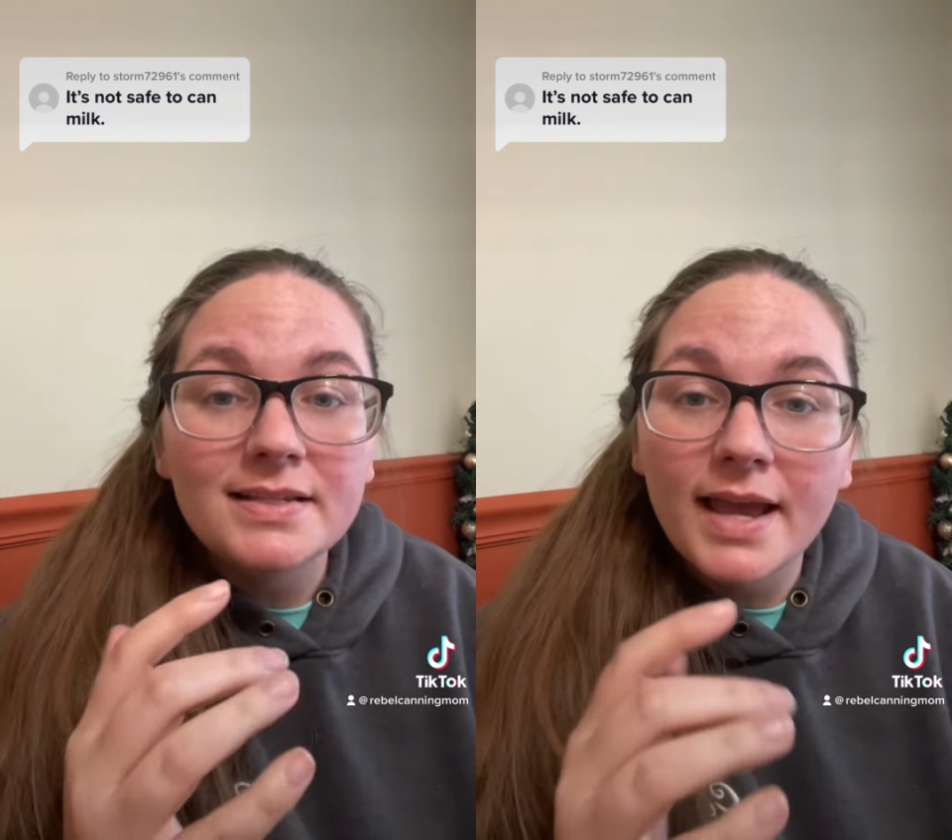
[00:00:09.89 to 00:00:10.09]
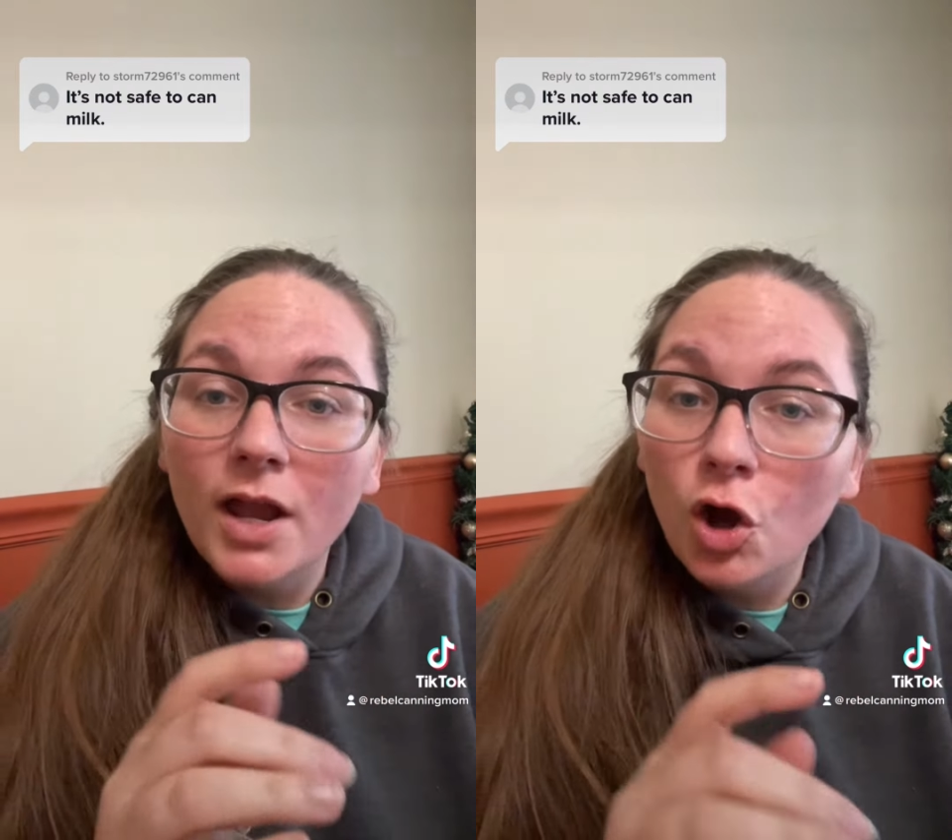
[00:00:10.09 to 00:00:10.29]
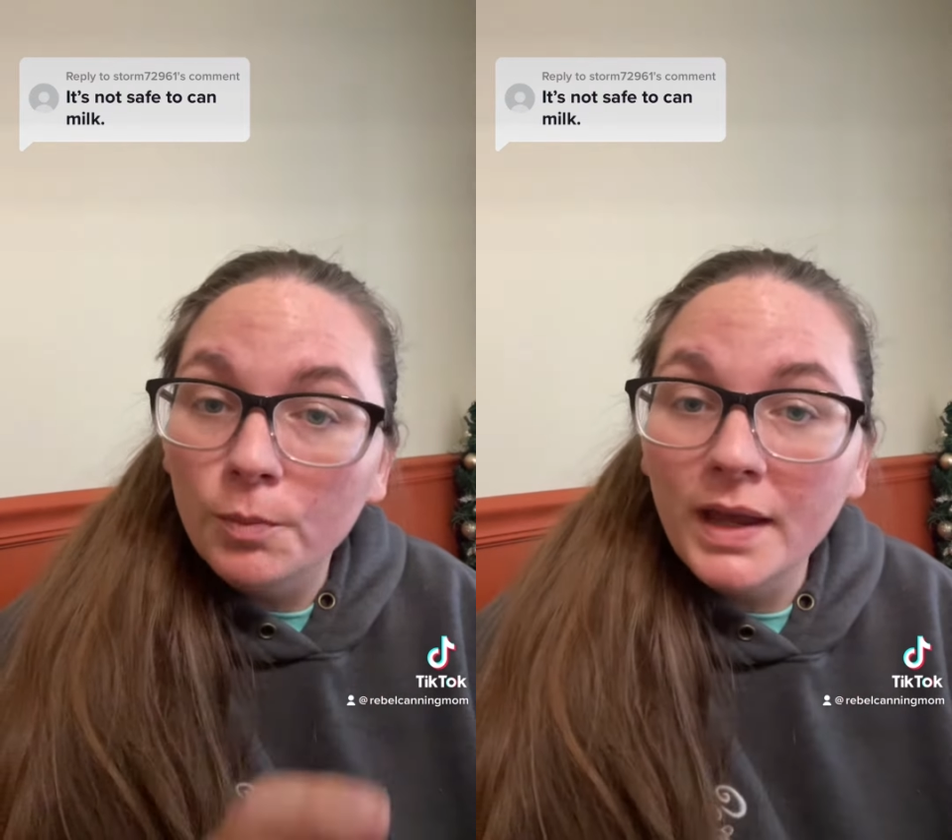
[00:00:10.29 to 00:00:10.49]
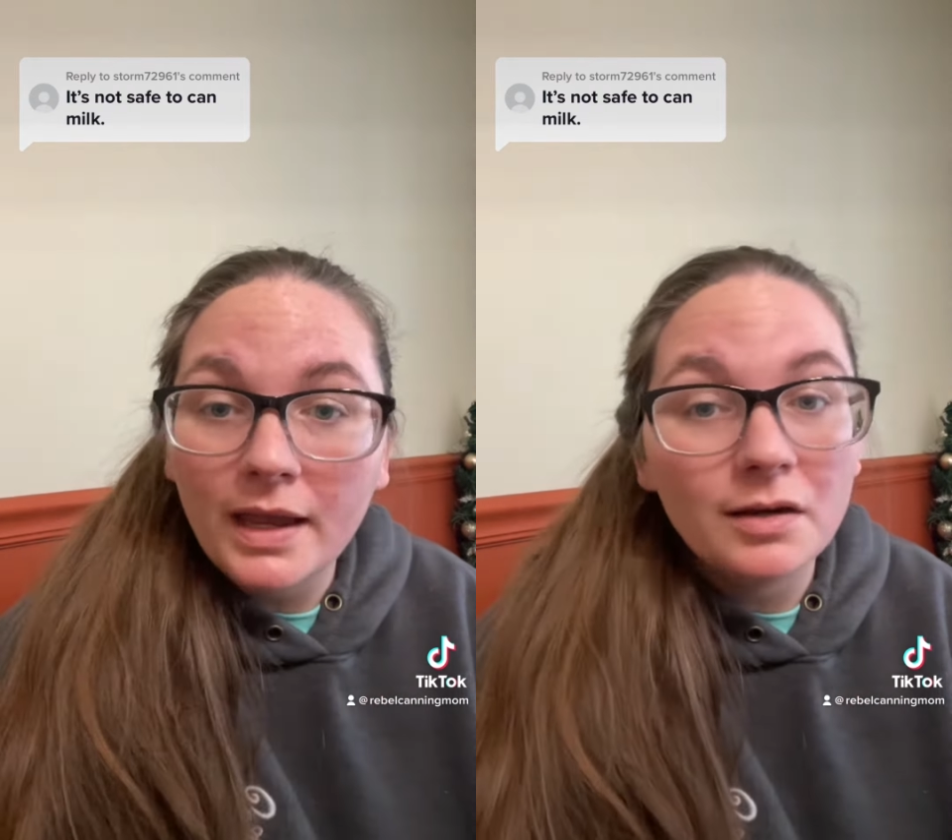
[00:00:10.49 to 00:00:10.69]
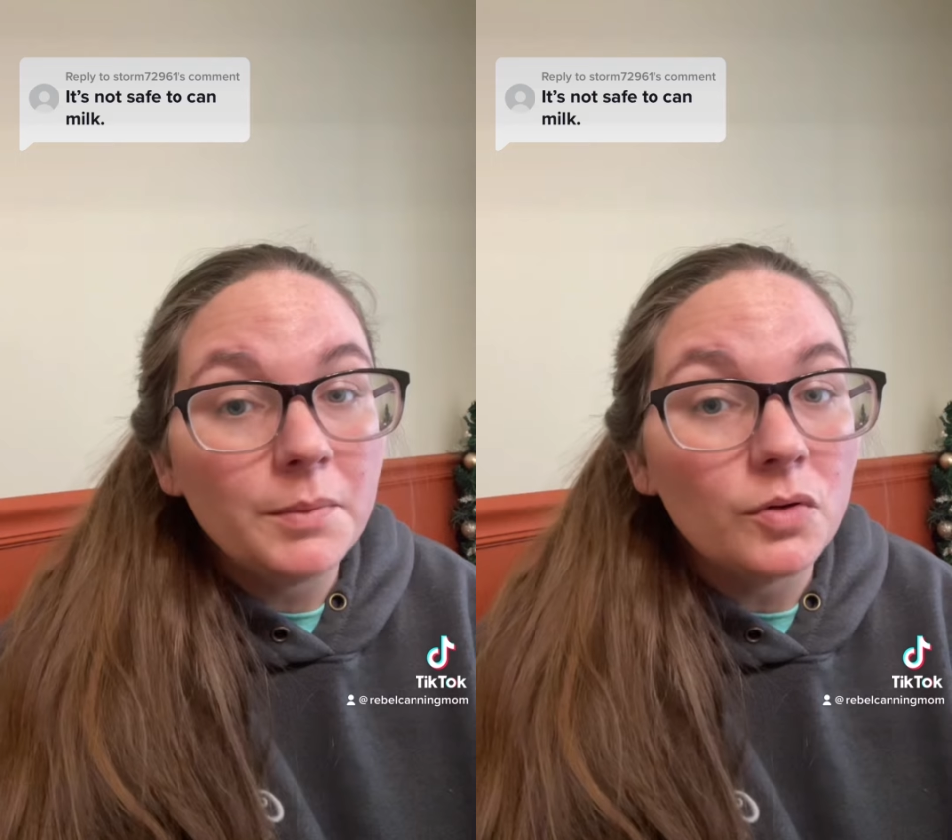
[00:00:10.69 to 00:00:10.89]
say home
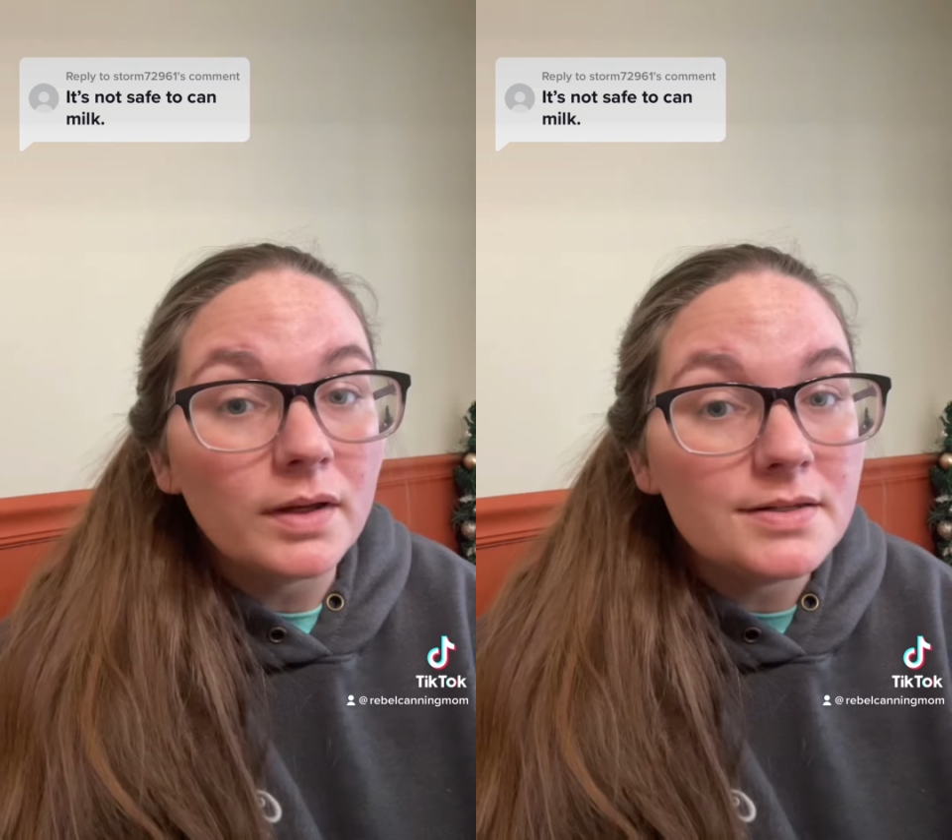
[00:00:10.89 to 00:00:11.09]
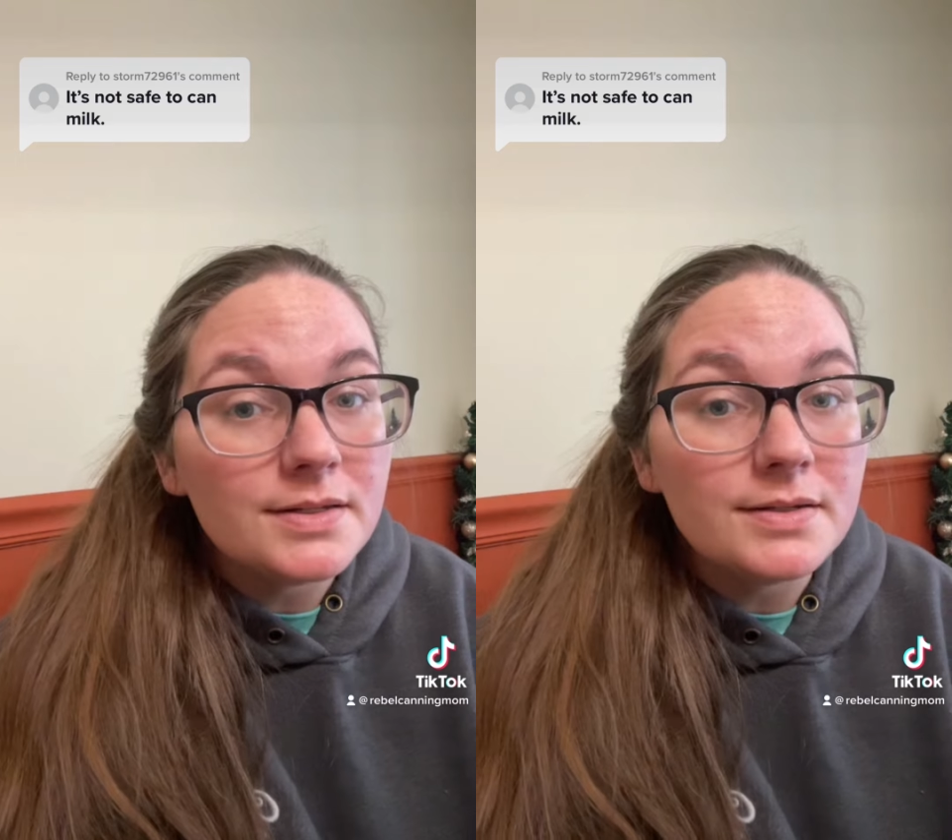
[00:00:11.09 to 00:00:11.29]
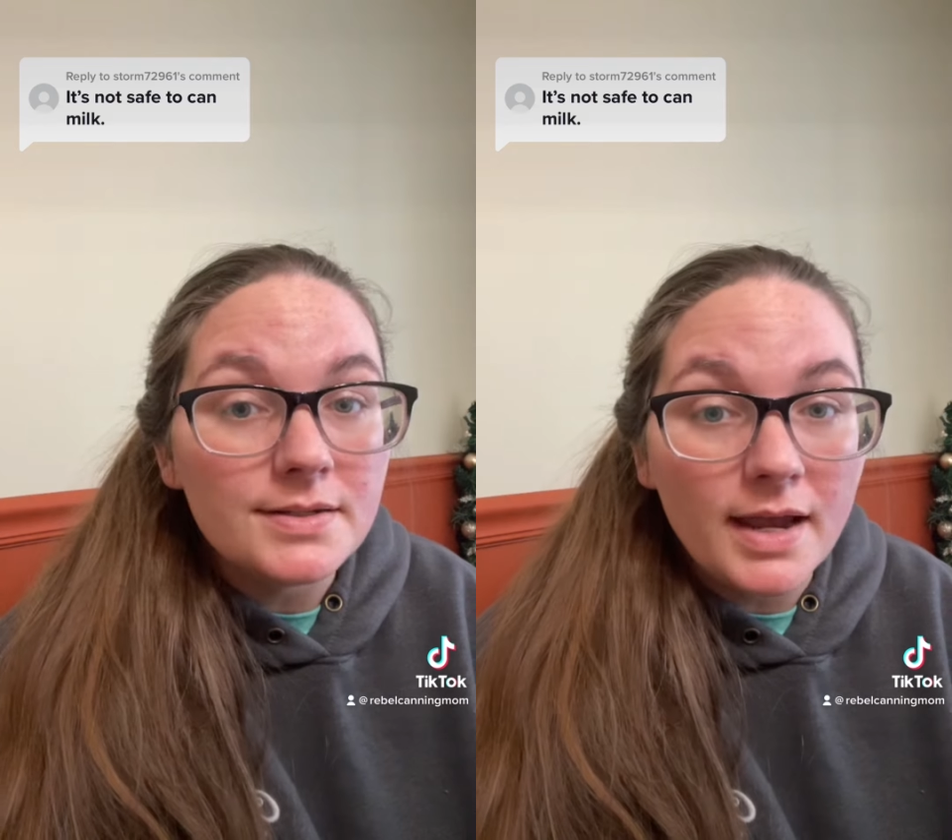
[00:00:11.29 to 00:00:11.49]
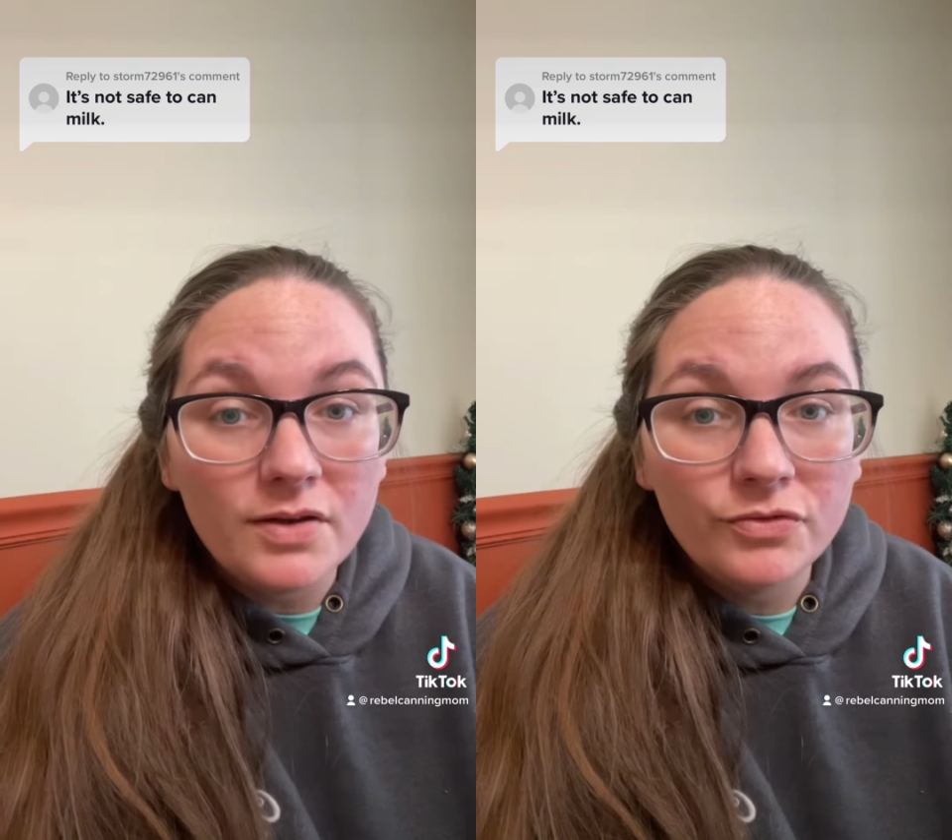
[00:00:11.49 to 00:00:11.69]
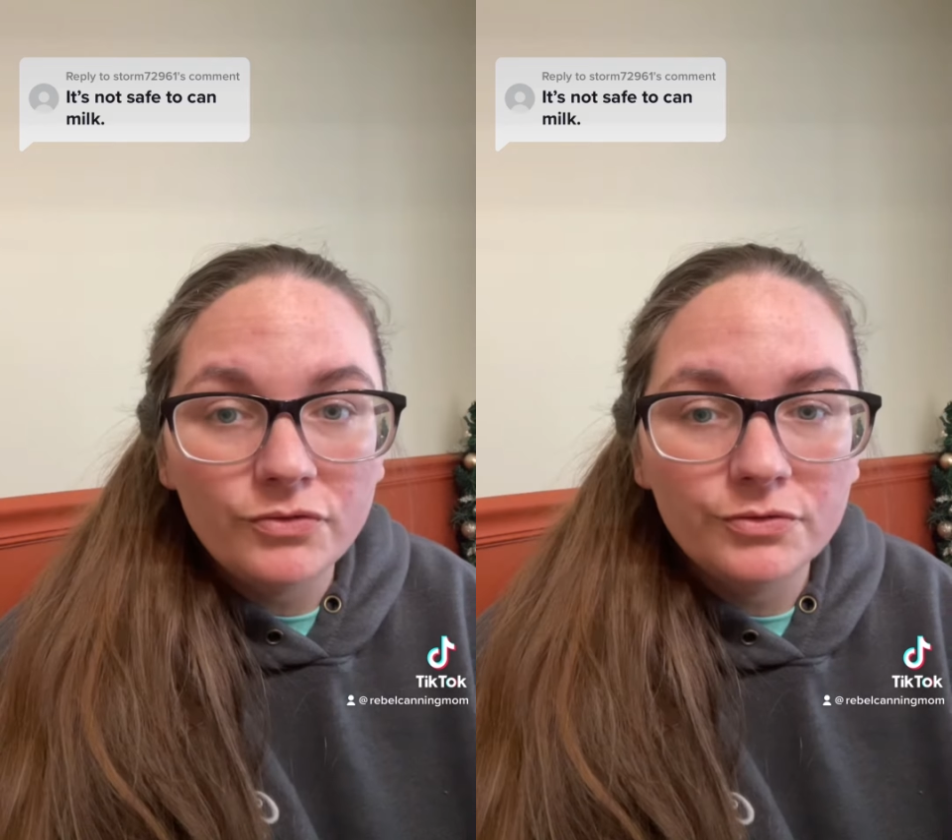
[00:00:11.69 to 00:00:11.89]
canned milk isn't
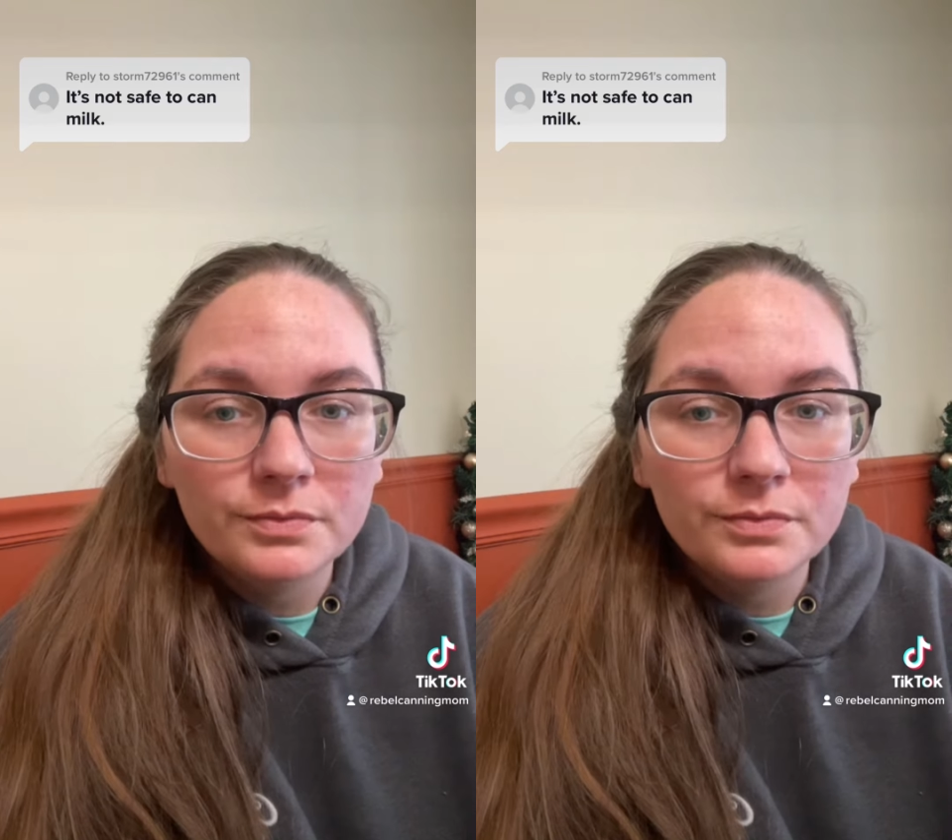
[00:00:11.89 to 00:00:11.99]
safe.